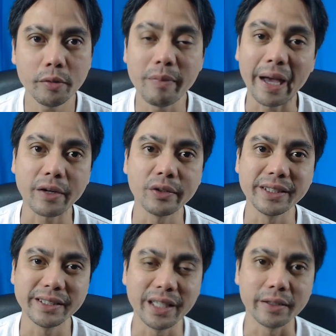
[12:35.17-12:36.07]
our background
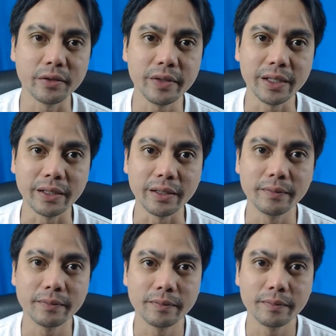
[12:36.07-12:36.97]
is not green.
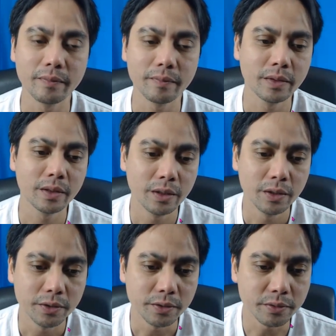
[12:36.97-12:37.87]

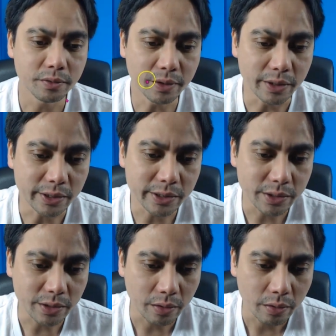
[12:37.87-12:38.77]
To do
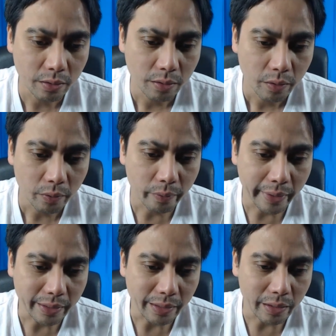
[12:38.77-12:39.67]
this,
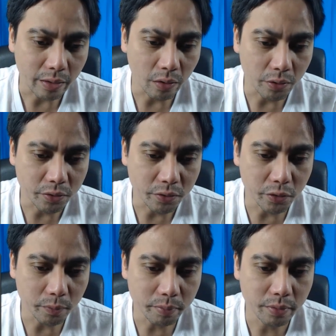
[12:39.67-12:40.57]
right click on group,